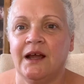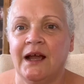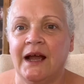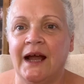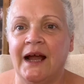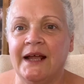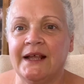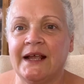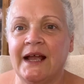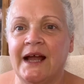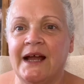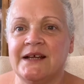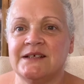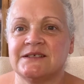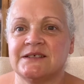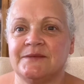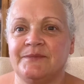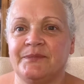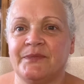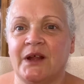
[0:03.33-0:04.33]
Hi
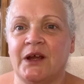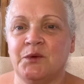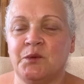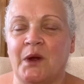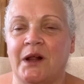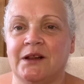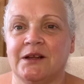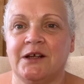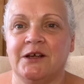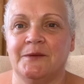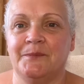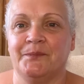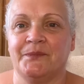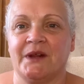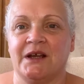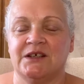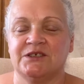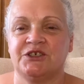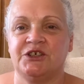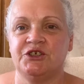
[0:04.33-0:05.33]
guys and welcome.
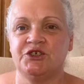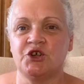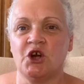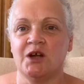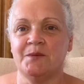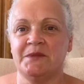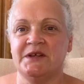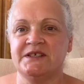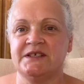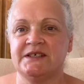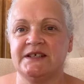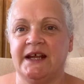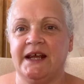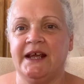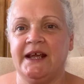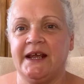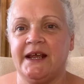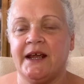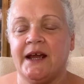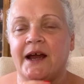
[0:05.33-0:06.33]
So you join me
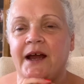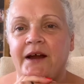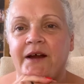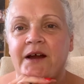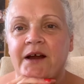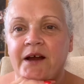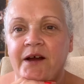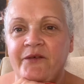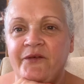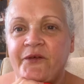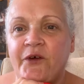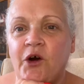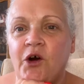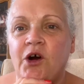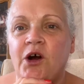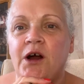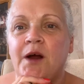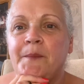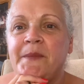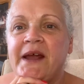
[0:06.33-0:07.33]
today
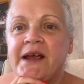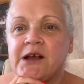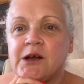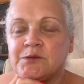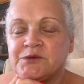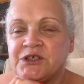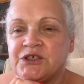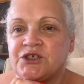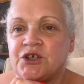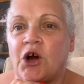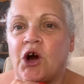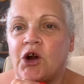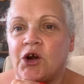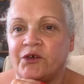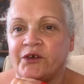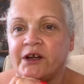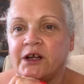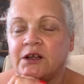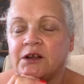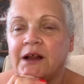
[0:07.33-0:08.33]
for a makeup
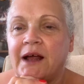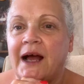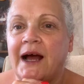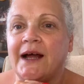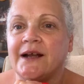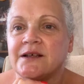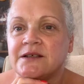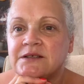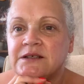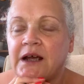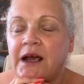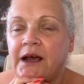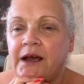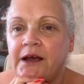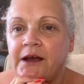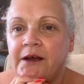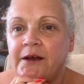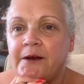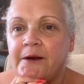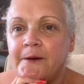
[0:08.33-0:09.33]
tutorial and
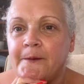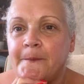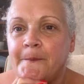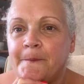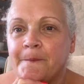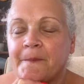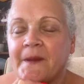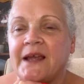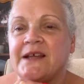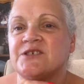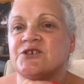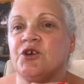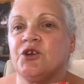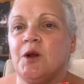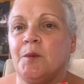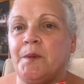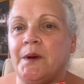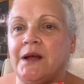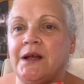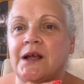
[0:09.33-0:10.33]
it's going
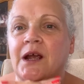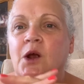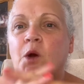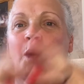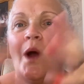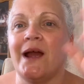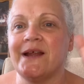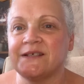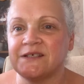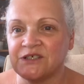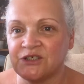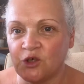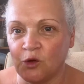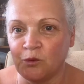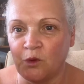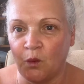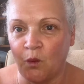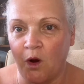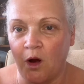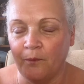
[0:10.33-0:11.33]
to be quite a
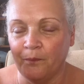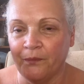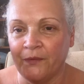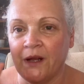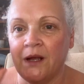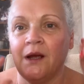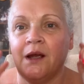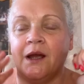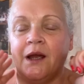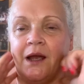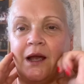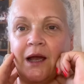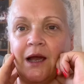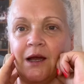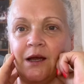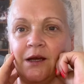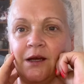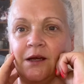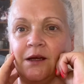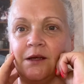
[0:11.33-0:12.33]
summer one.
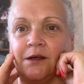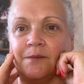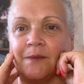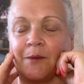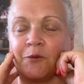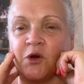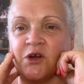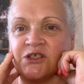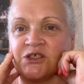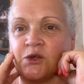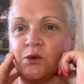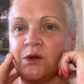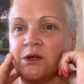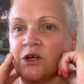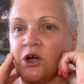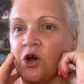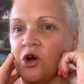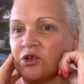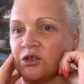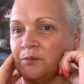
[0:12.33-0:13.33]
I'm going to a
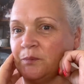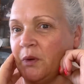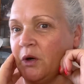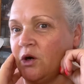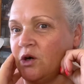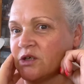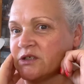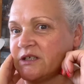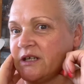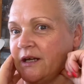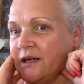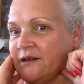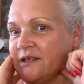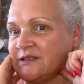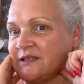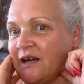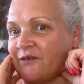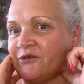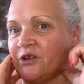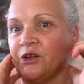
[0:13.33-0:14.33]
garden party
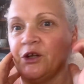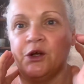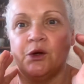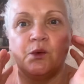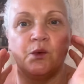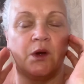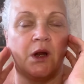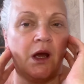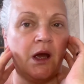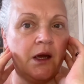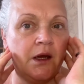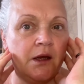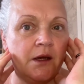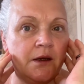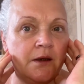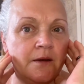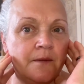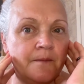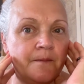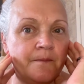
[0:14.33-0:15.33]
this afternoon
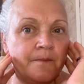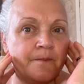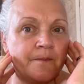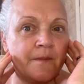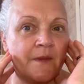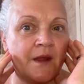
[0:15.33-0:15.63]
and